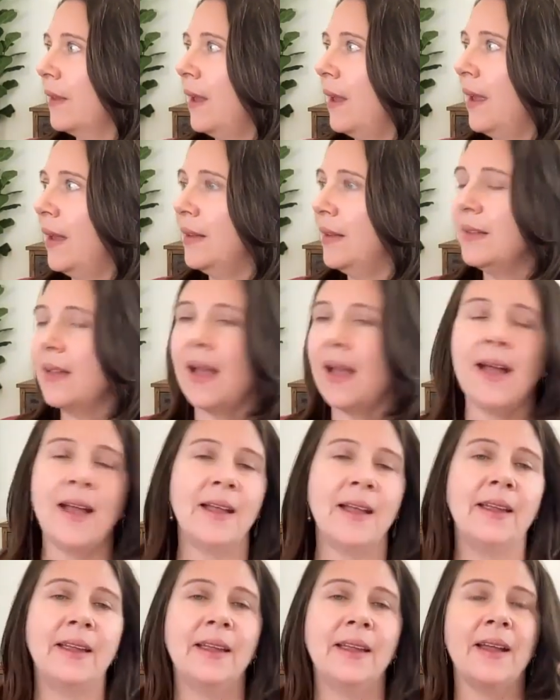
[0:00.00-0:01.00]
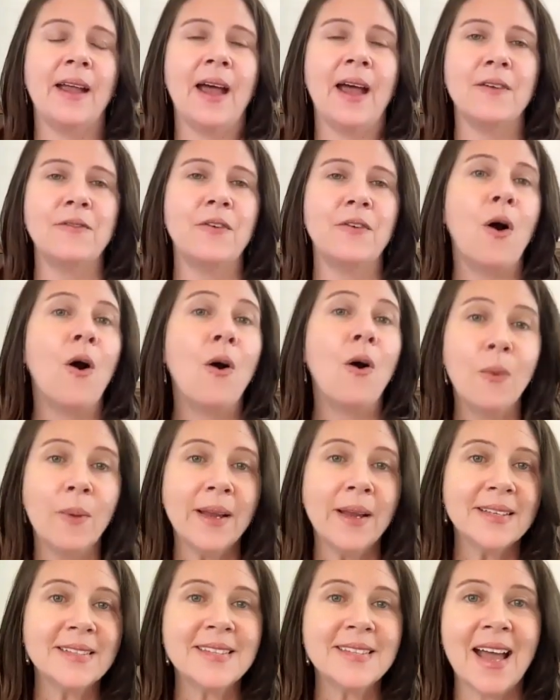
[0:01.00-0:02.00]
I have
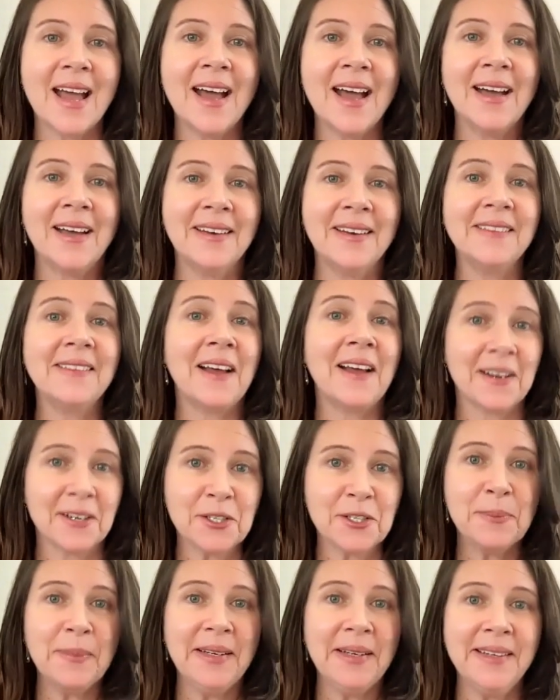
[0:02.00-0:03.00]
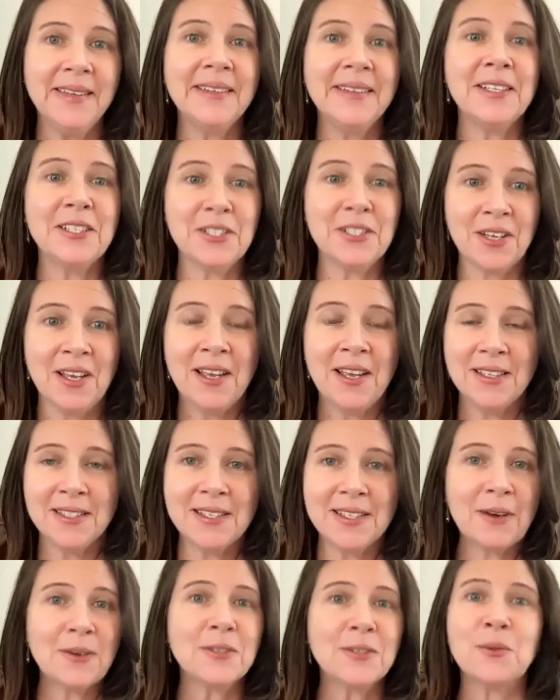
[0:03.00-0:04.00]
always had a Lakshmi and a
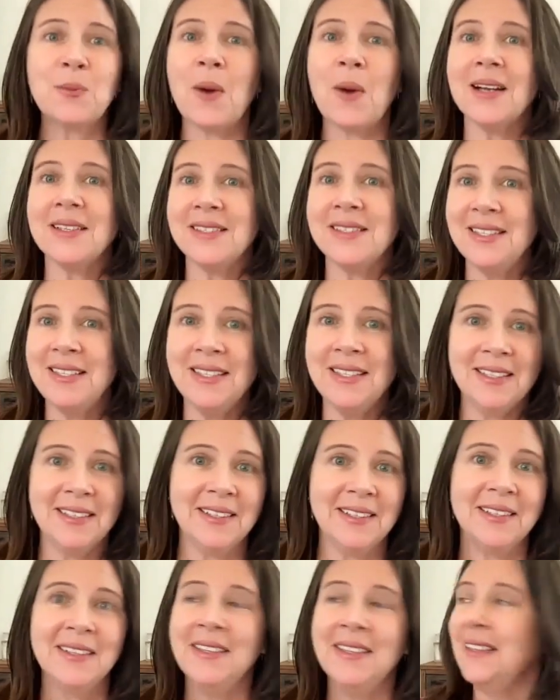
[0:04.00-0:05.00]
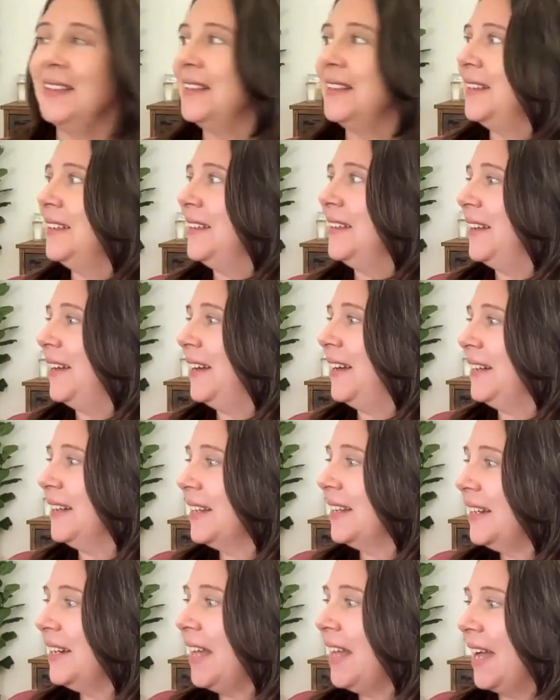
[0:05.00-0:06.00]
Saraswati and a
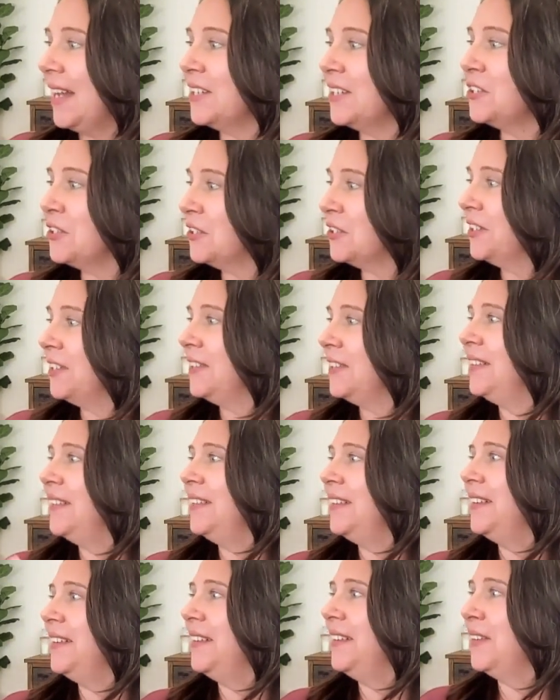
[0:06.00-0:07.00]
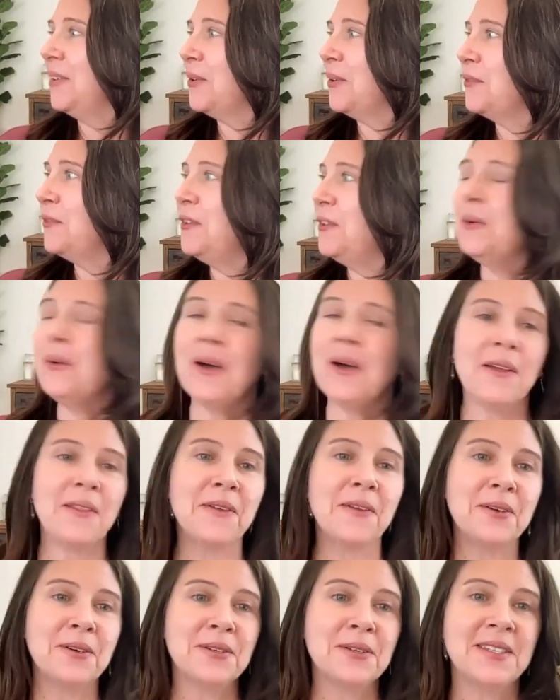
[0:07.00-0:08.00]
Ganesh and, you know, a few
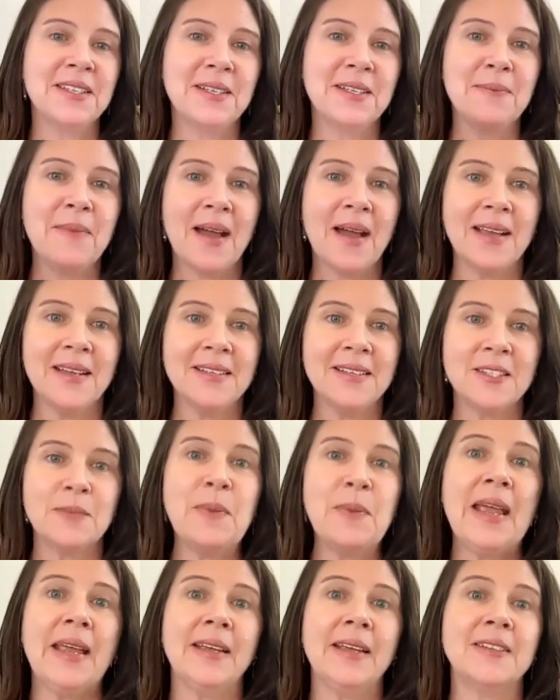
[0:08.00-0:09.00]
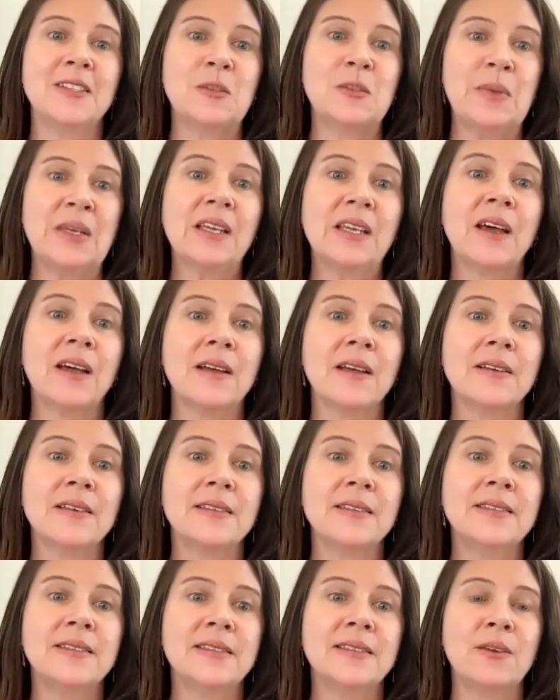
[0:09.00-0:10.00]
others in my space,
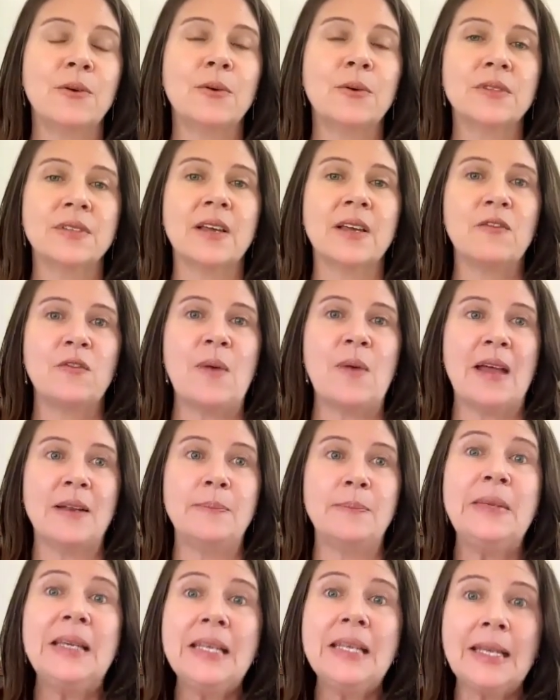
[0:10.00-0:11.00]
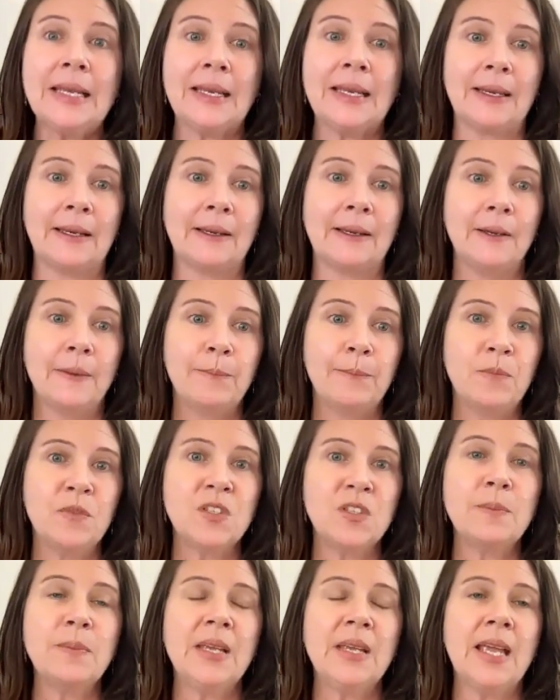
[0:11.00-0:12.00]
because those have had meaning
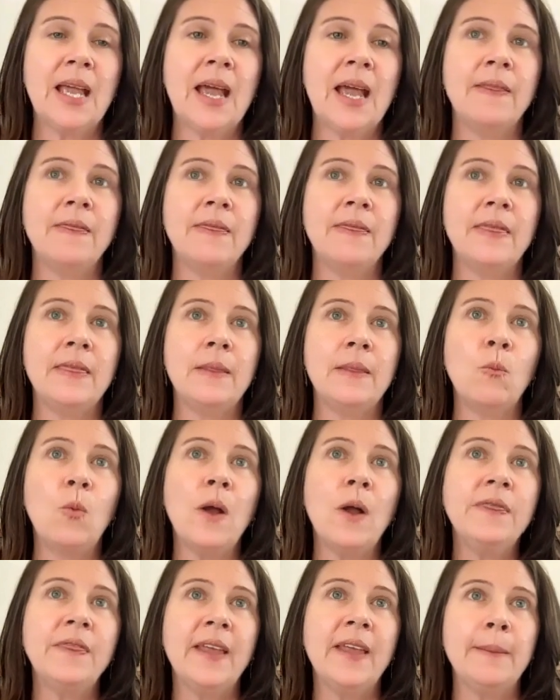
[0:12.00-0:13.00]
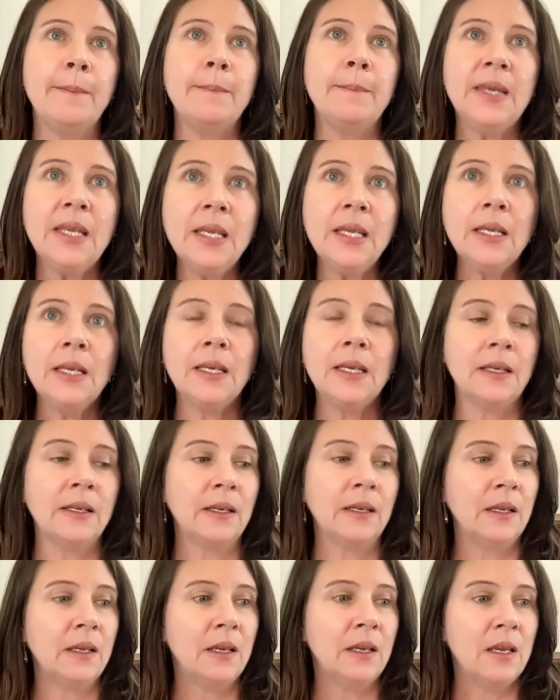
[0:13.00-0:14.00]
to me. And what they
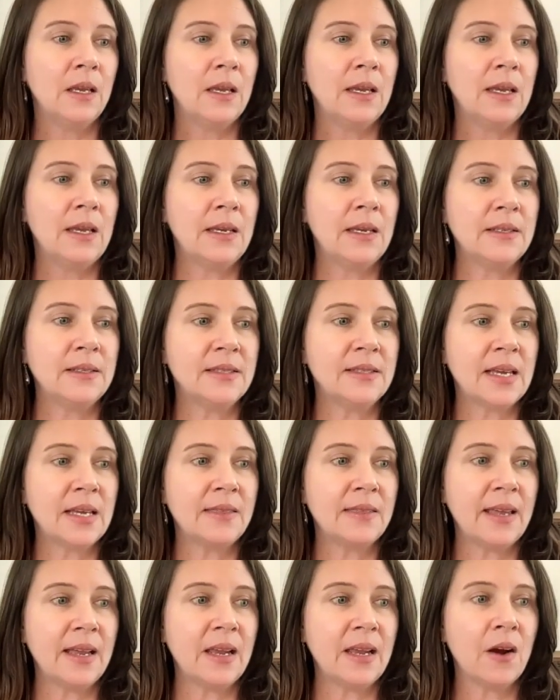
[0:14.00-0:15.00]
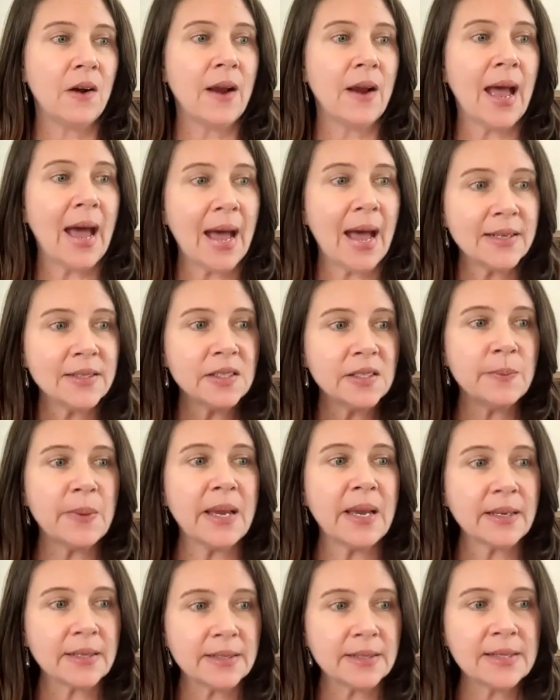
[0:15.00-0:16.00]
mean is that they are
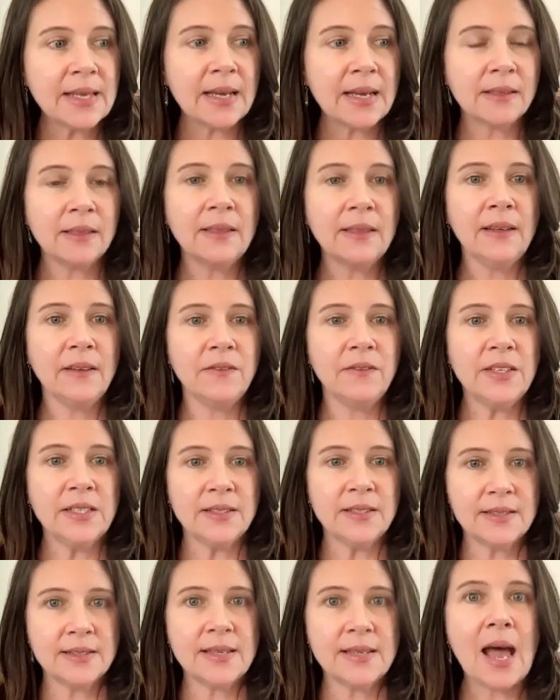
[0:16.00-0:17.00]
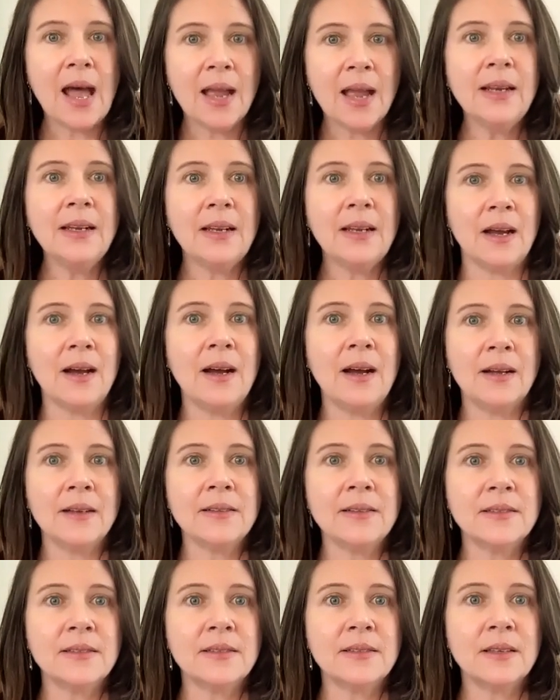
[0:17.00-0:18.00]
aspects that live inside
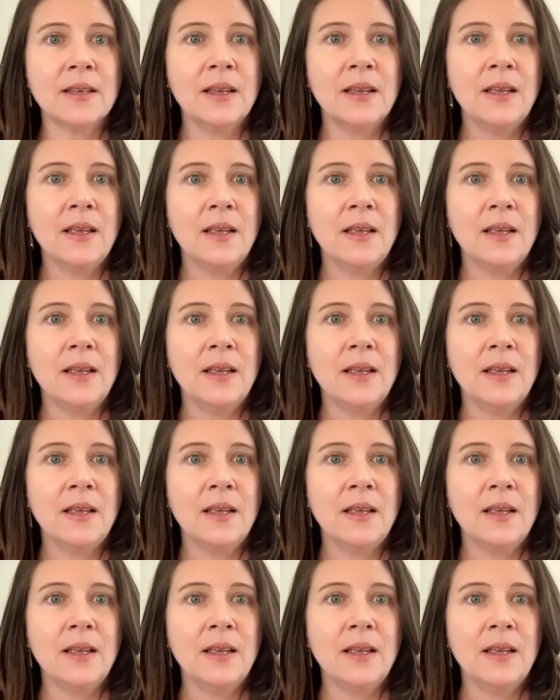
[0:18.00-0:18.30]
us.